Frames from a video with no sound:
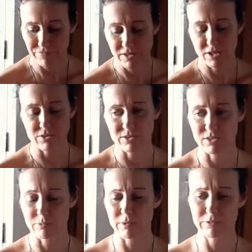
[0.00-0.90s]
Alright,
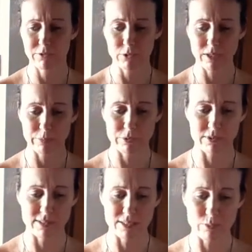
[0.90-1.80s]
so before I
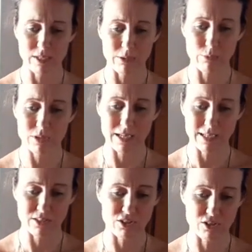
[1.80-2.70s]
proceed, what I would
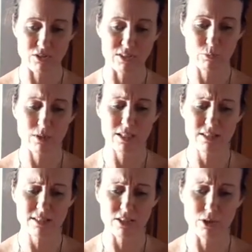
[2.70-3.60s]
like to know is what is
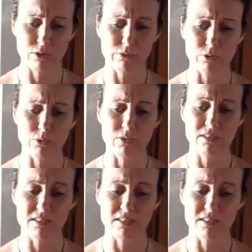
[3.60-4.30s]
the overall